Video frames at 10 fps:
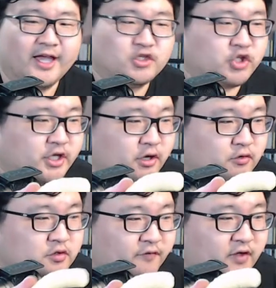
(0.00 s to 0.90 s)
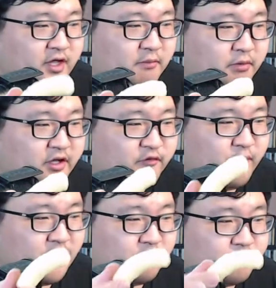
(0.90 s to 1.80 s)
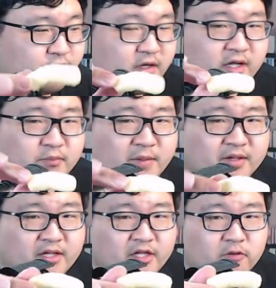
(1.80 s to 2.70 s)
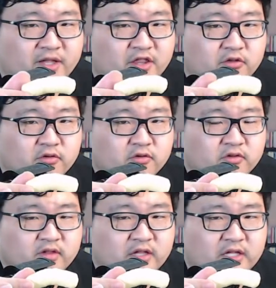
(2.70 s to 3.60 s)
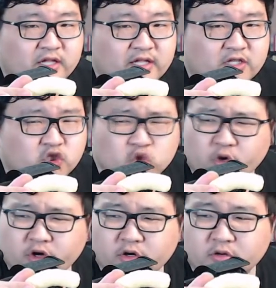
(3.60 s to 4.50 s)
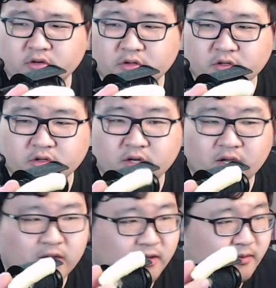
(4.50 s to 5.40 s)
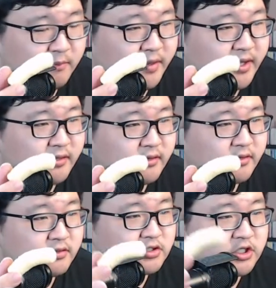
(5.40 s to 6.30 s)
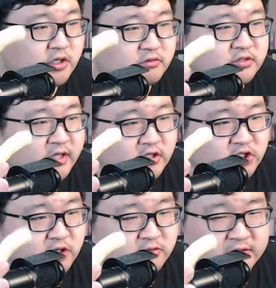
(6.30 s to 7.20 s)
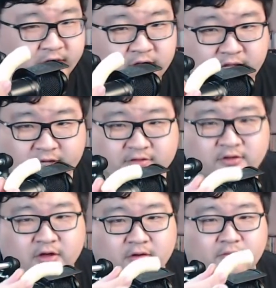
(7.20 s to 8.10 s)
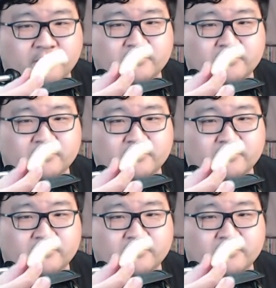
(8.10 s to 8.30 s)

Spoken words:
a Cheetos, if you didn't believe me. Maybe a little bit shorter, but Cheetos nonetheless, you know.